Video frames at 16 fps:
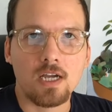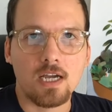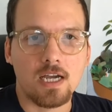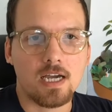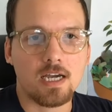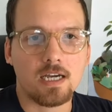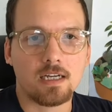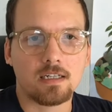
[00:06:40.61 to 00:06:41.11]

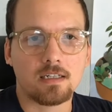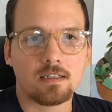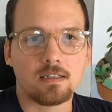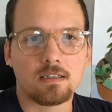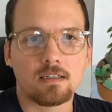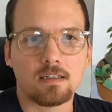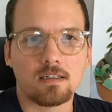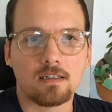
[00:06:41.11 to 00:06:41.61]
and
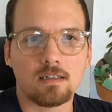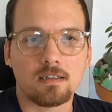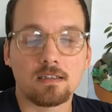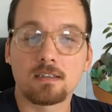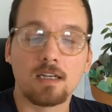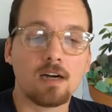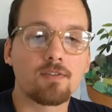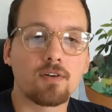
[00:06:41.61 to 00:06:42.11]

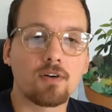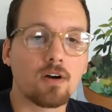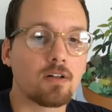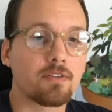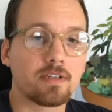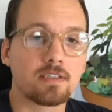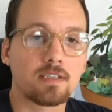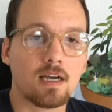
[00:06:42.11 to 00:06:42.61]
discover all
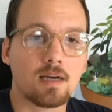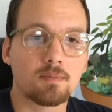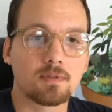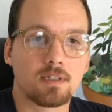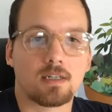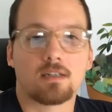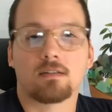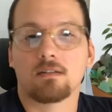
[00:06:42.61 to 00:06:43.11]
these
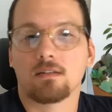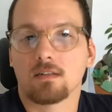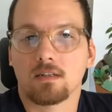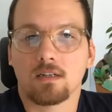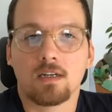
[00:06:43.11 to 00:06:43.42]
apps and